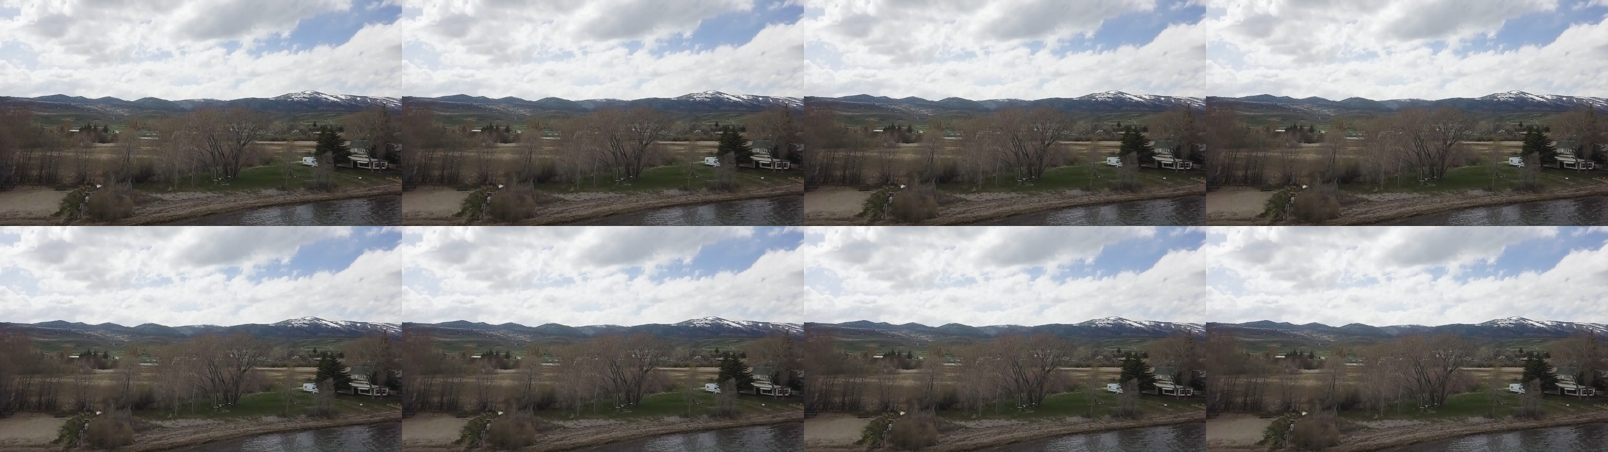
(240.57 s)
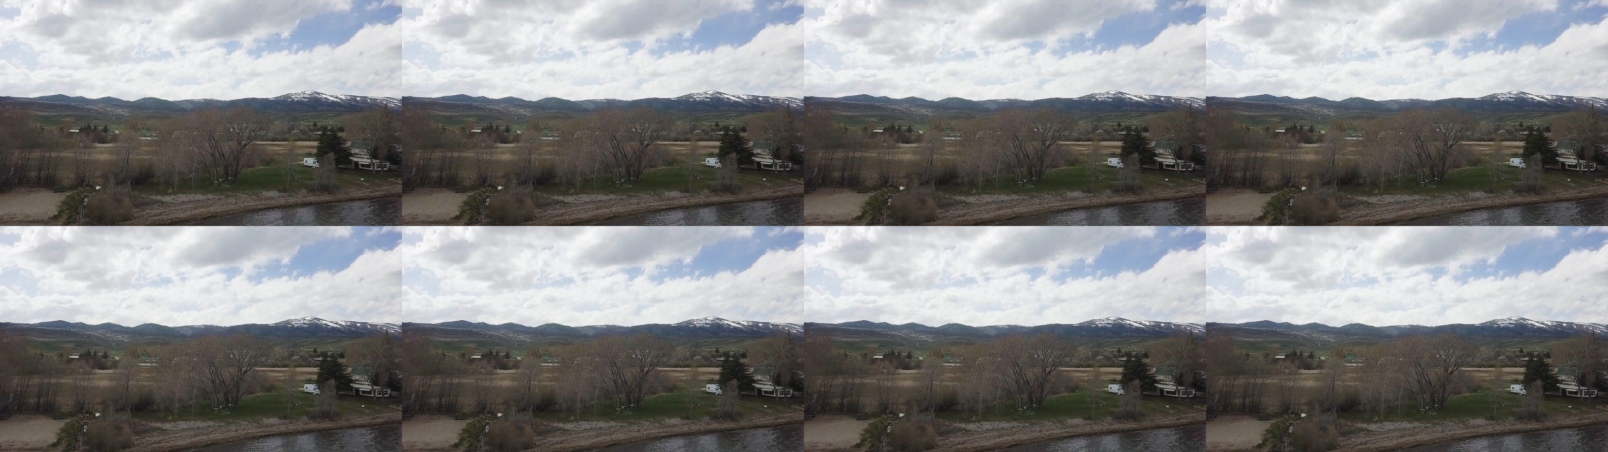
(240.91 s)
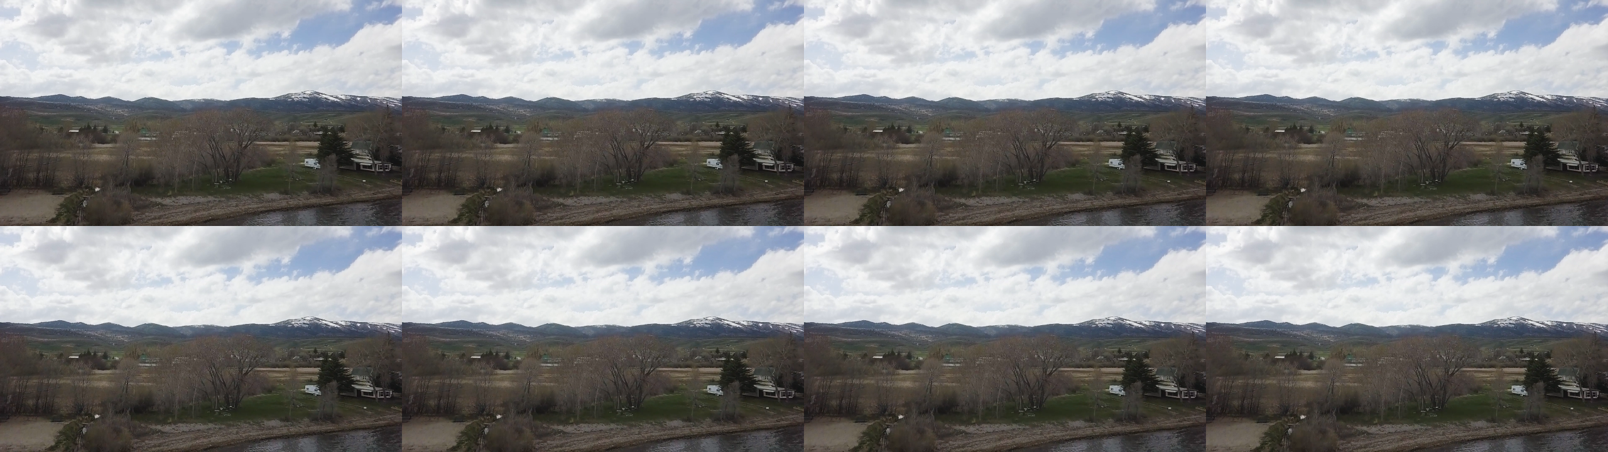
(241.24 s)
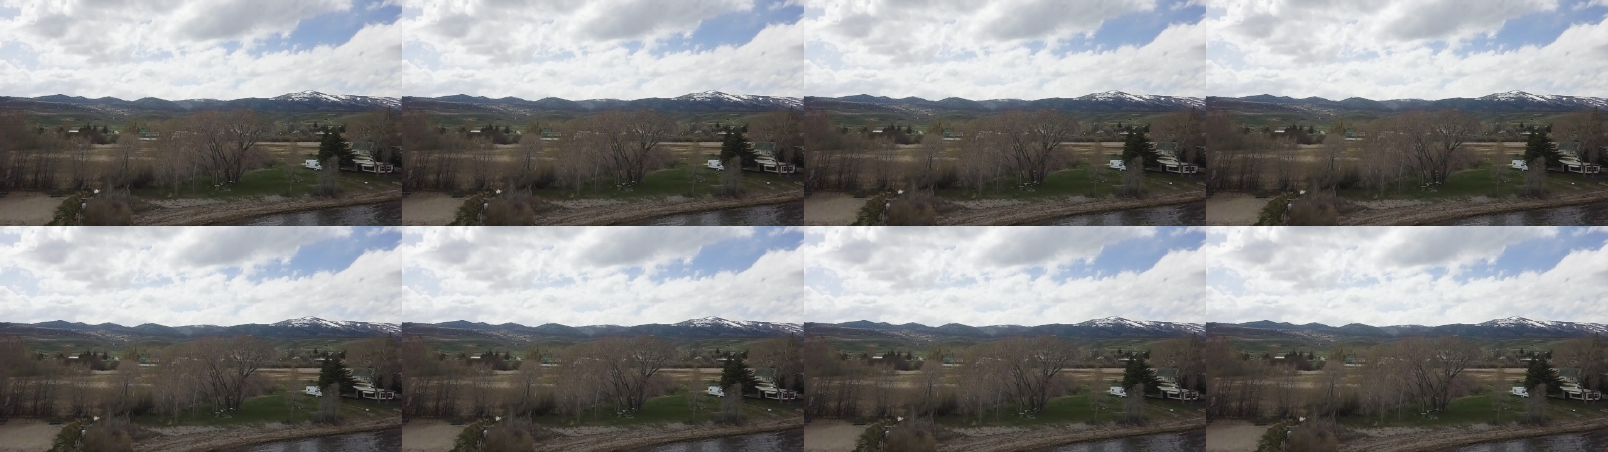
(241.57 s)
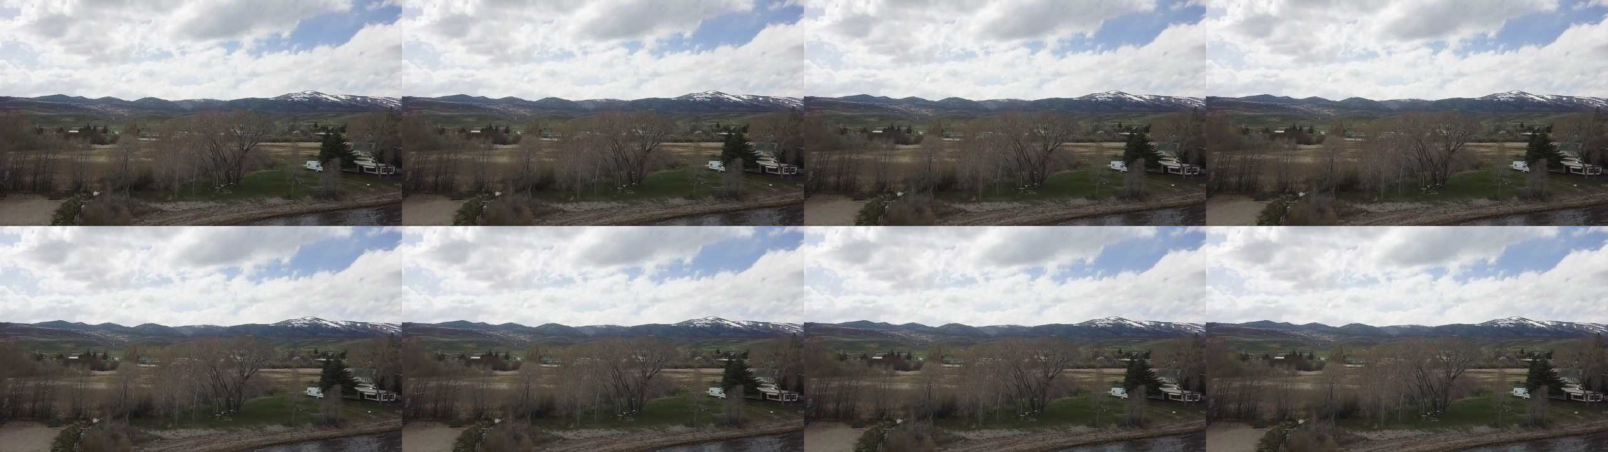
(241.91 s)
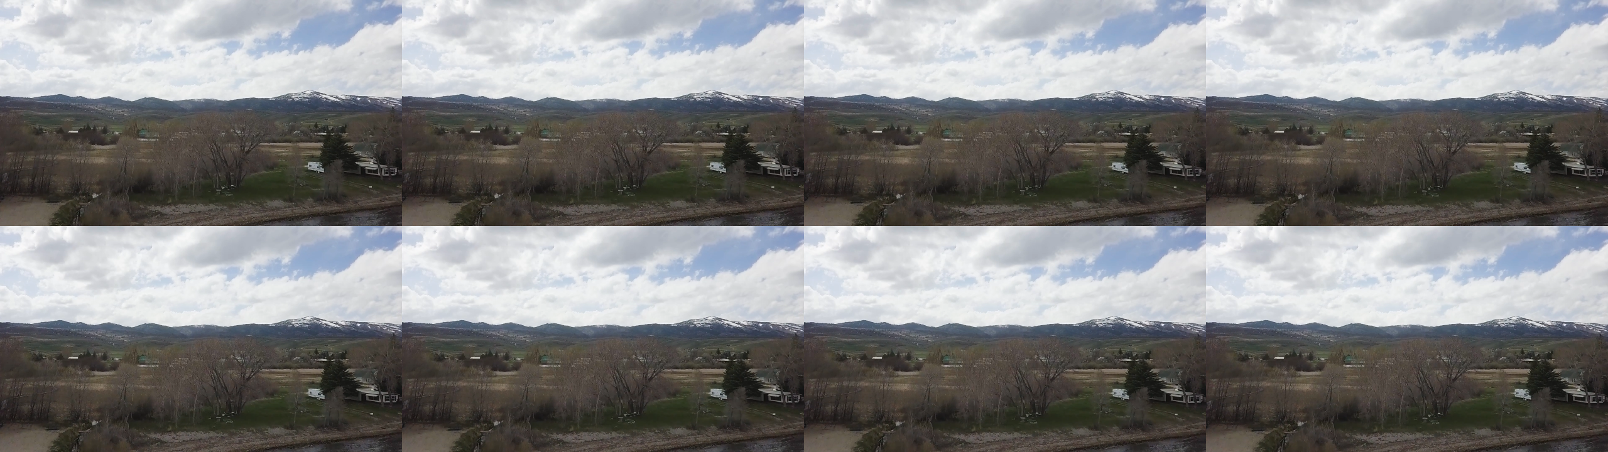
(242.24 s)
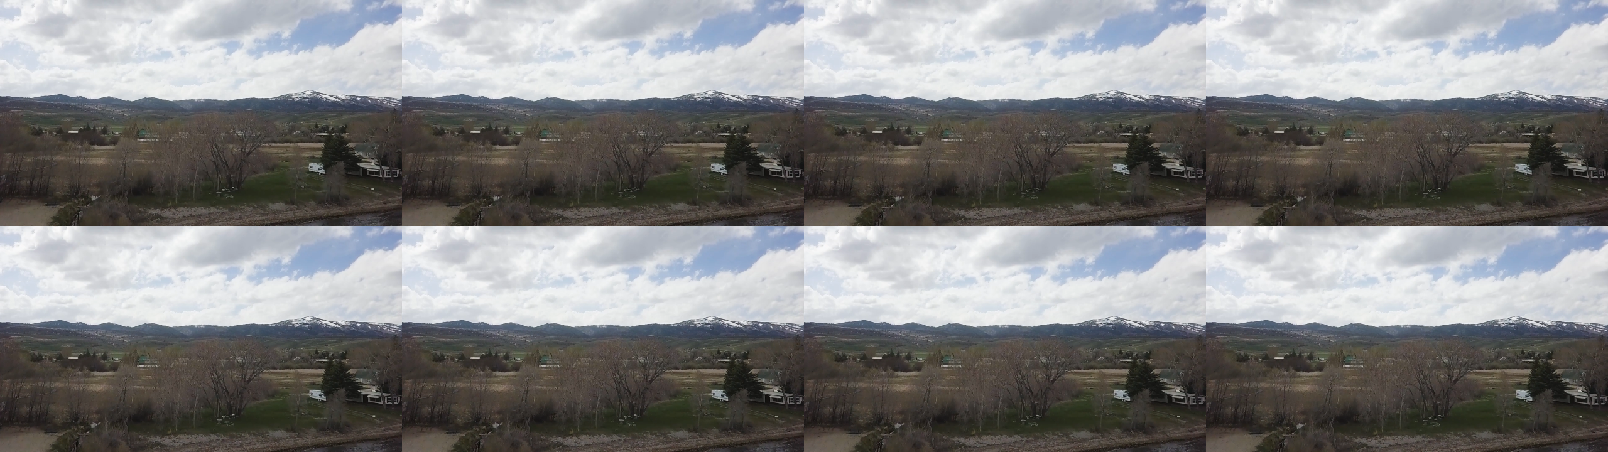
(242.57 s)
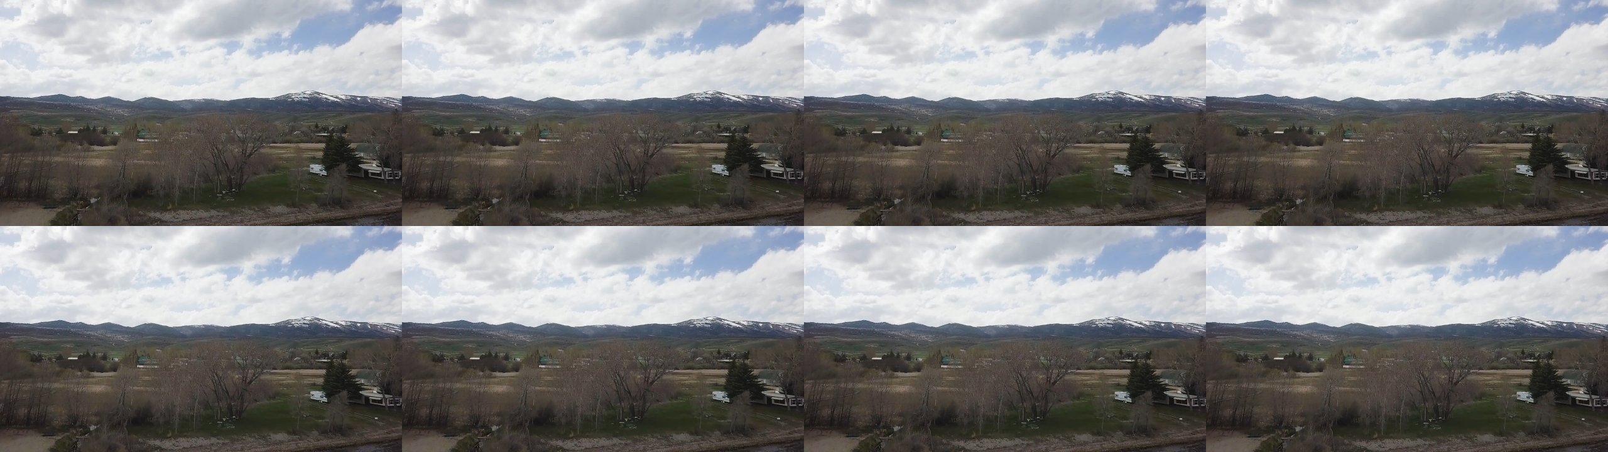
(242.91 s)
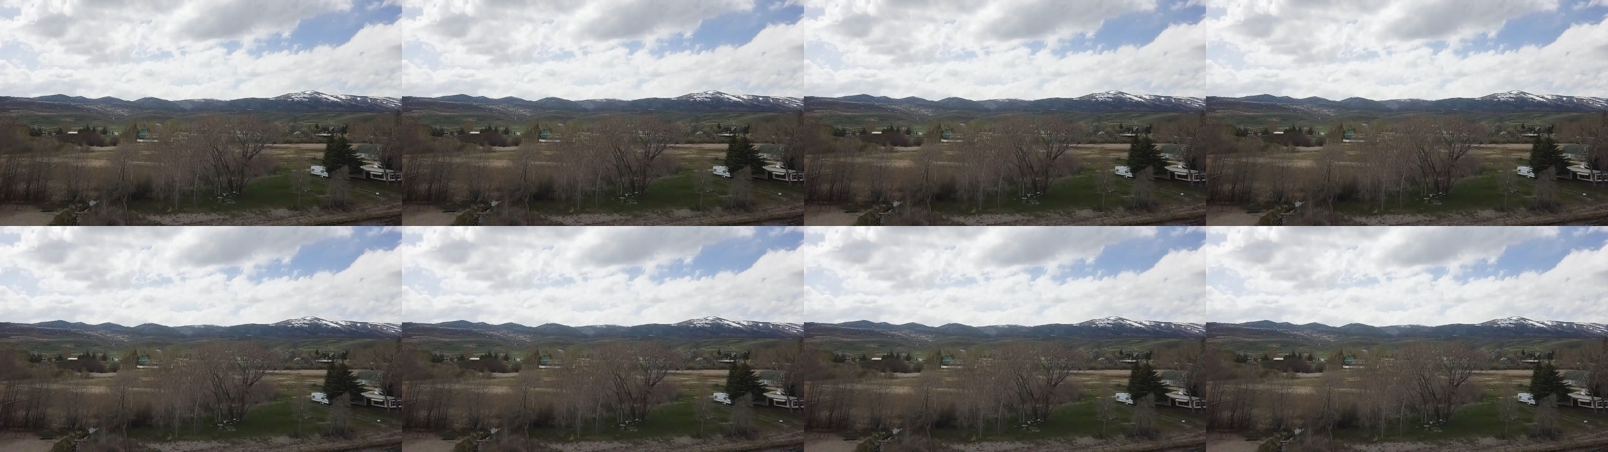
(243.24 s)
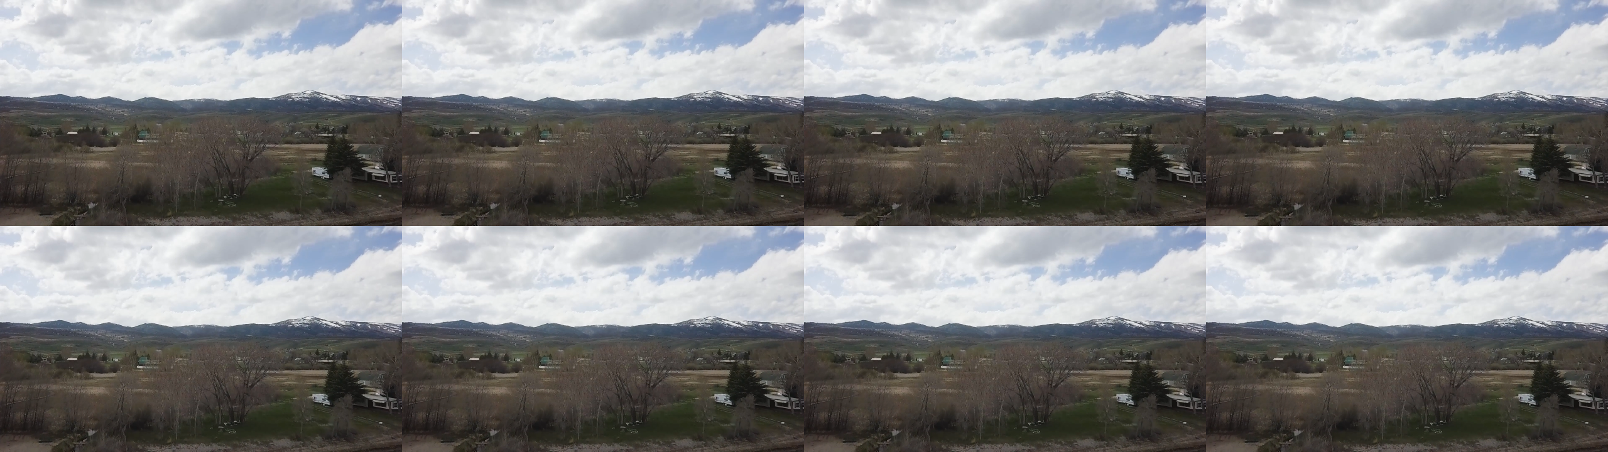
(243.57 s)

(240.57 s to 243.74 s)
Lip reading: (no speaker visible)